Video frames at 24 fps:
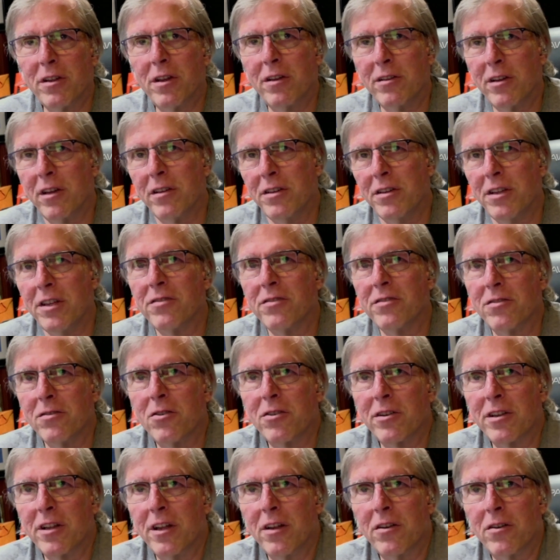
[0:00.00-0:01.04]
with a
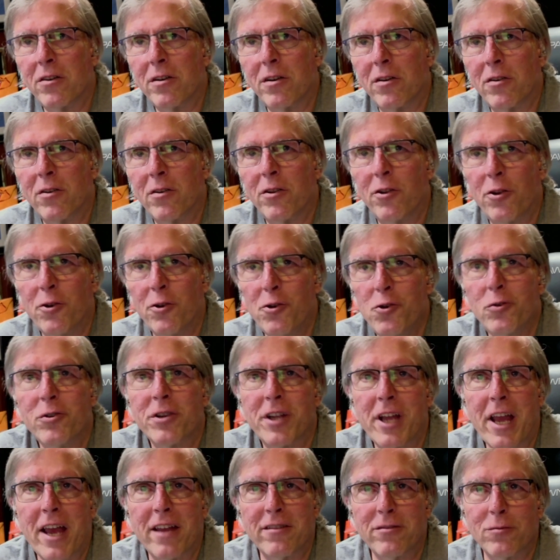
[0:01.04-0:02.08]
diesel or the
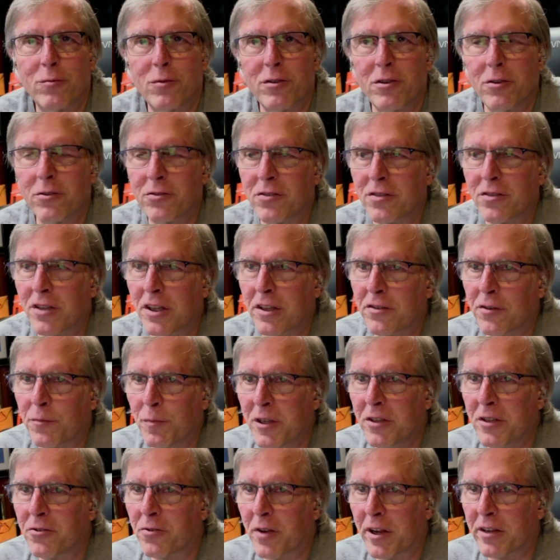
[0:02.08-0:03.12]
newer gases with those
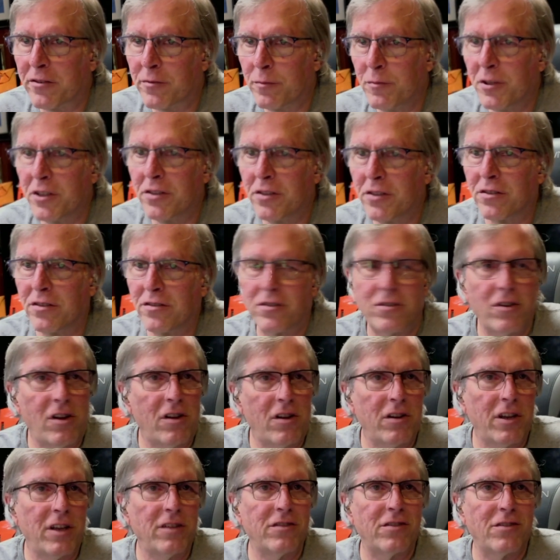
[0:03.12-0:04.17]
10-speed transmissions and
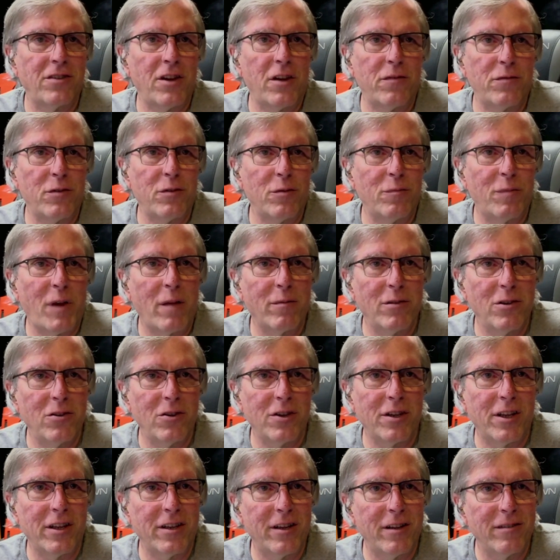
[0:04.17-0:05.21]
all that stuff, you're probably
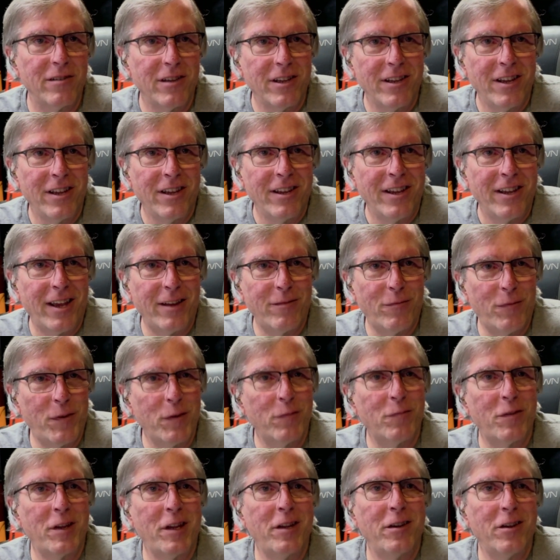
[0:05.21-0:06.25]
looking at
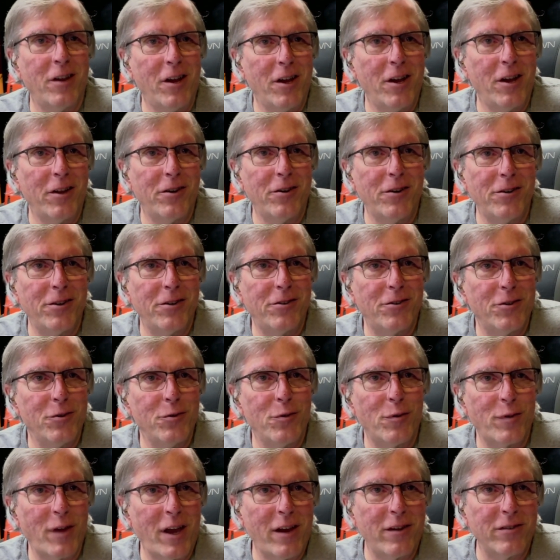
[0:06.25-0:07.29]
1,500 to
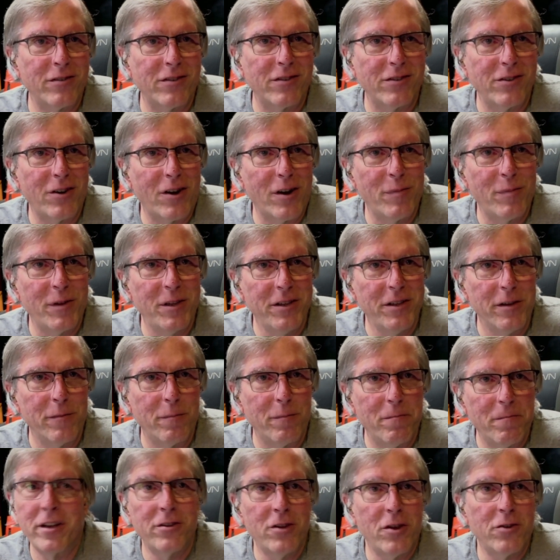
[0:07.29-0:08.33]
2,000
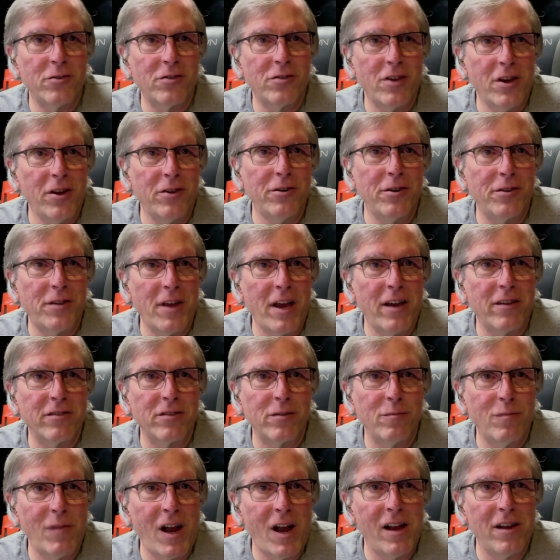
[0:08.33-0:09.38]
RPM running those
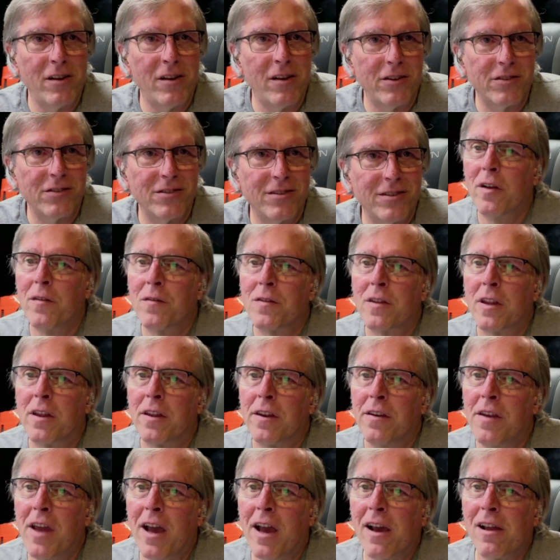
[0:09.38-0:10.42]
100,000 miles. So
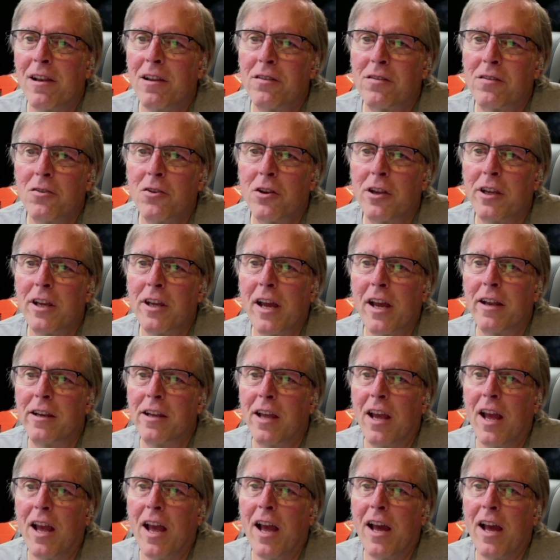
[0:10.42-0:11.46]
now let's look
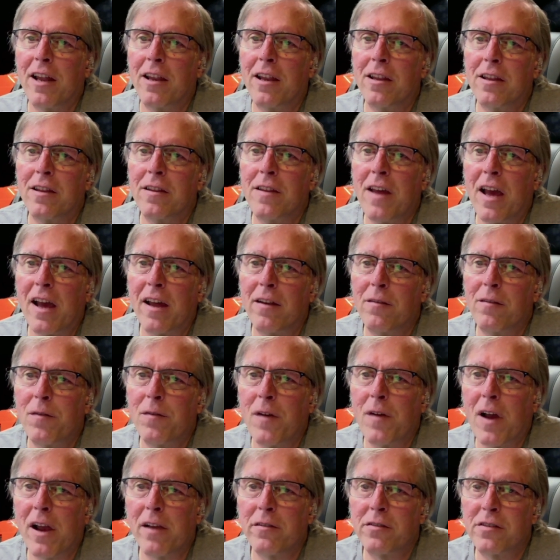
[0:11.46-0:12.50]
at that
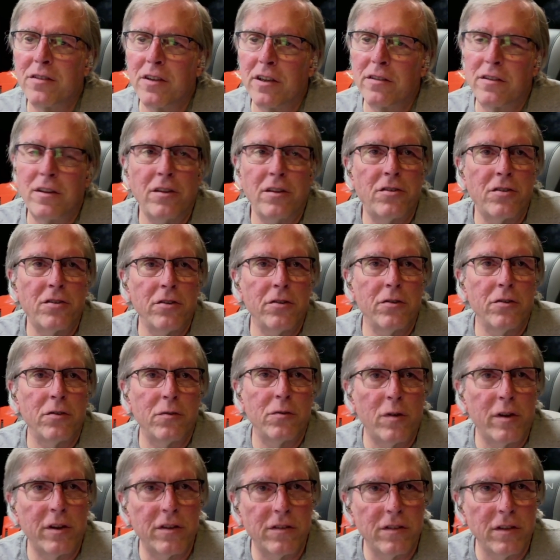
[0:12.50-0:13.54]

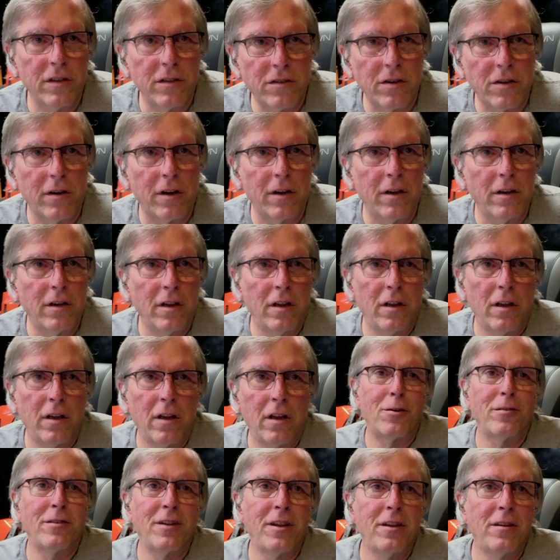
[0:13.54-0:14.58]
562. What does it turn?
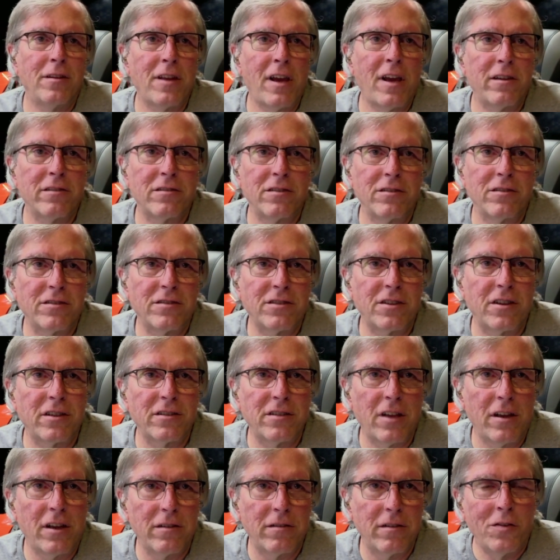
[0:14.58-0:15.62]

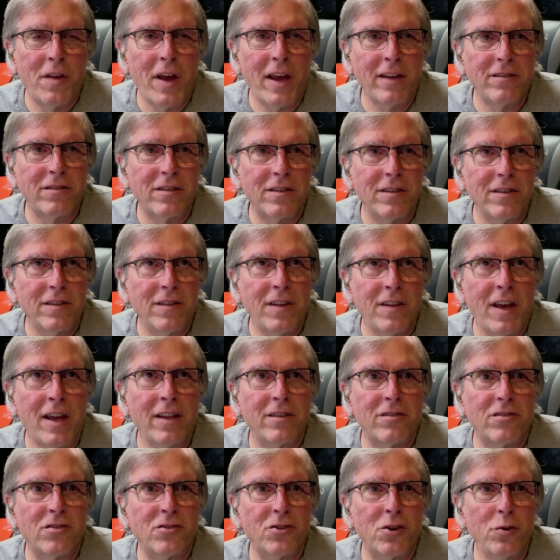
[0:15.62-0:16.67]
13,600. So
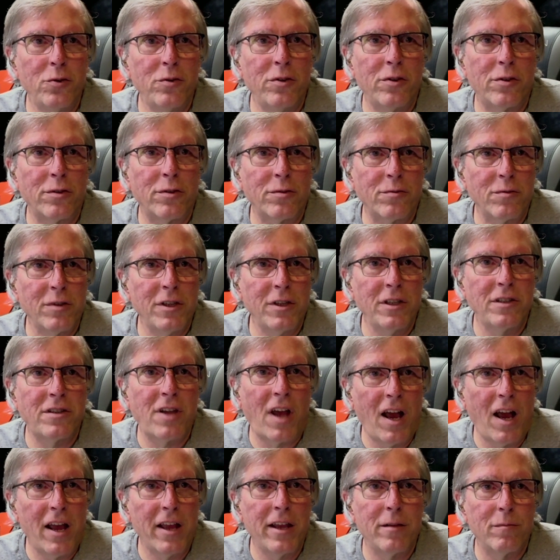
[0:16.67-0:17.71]
that's 2 to 3
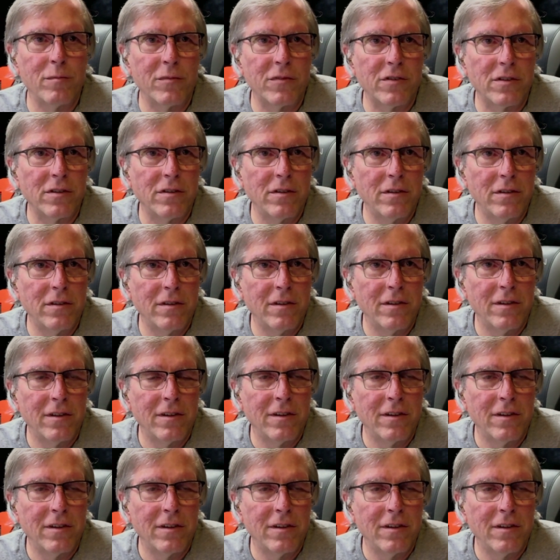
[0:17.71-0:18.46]
times